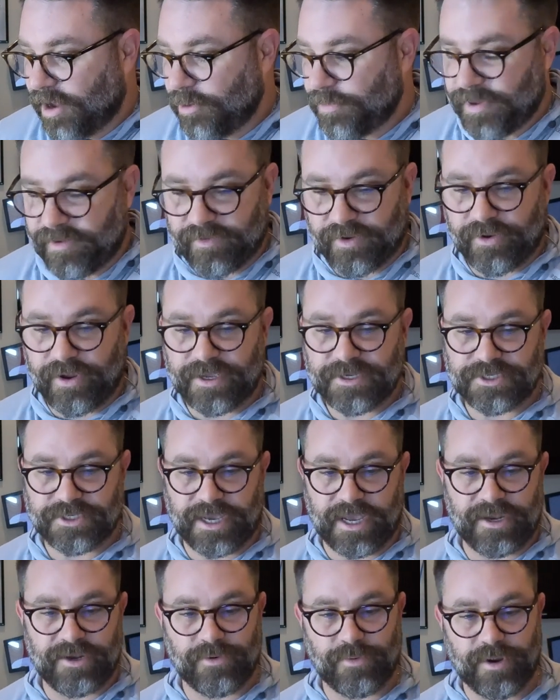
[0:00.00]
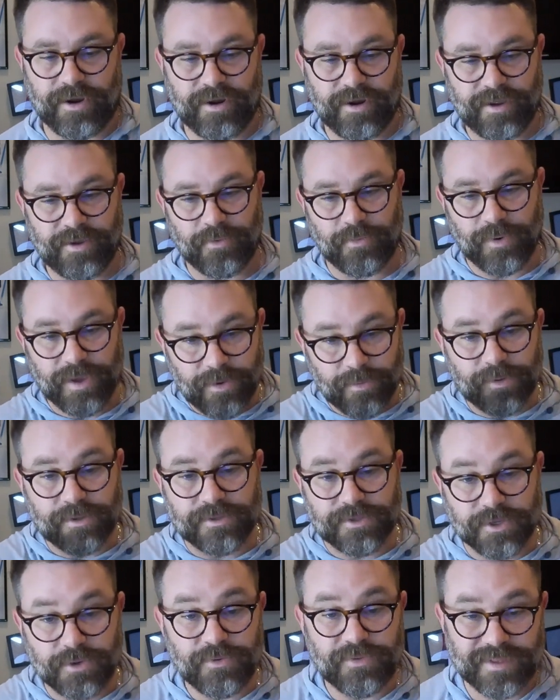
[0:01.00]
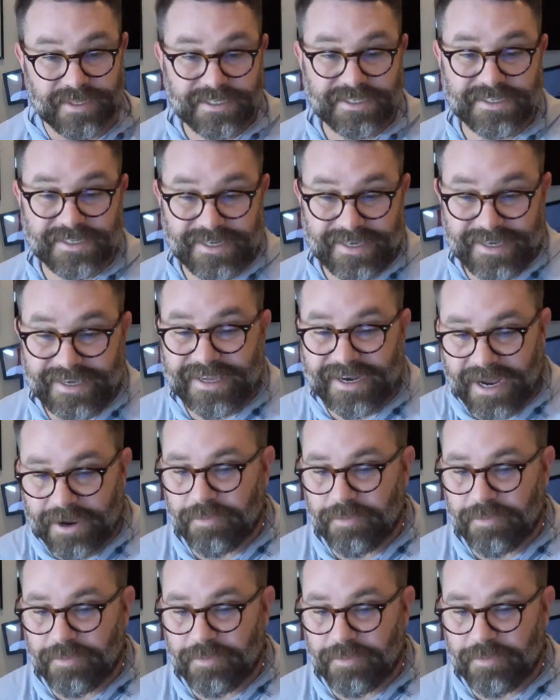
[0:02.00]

I hope you have a great January. We will do this again.